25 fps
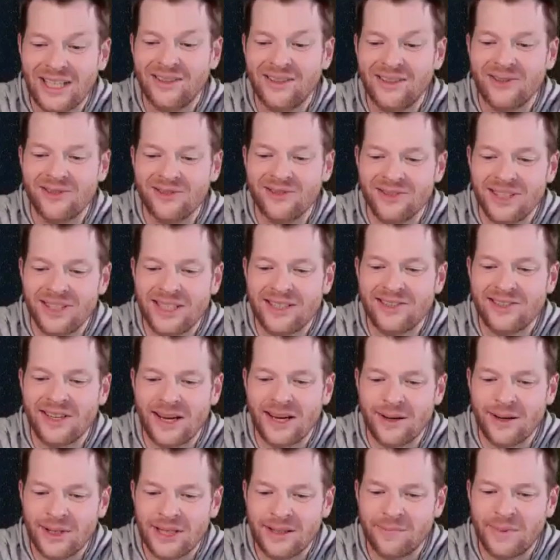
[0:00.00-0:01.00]
get those
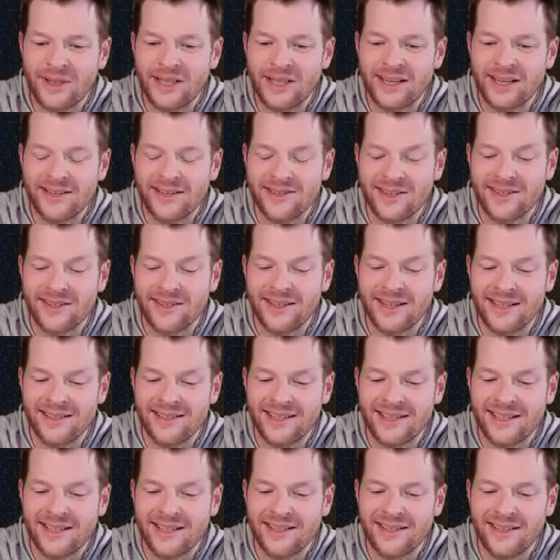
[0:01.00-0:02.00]
leads coming, because
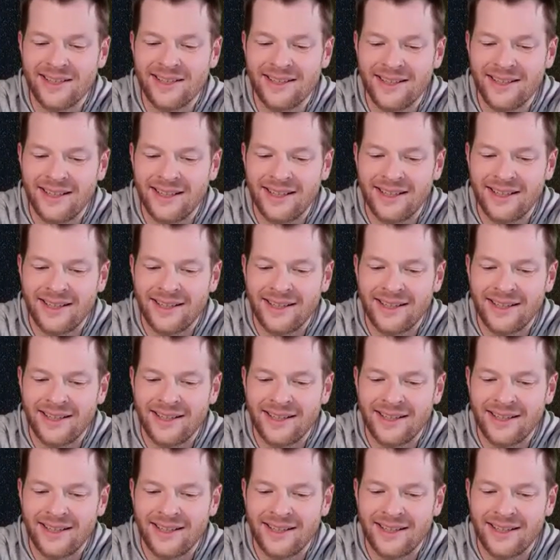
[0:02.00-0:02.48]
it did.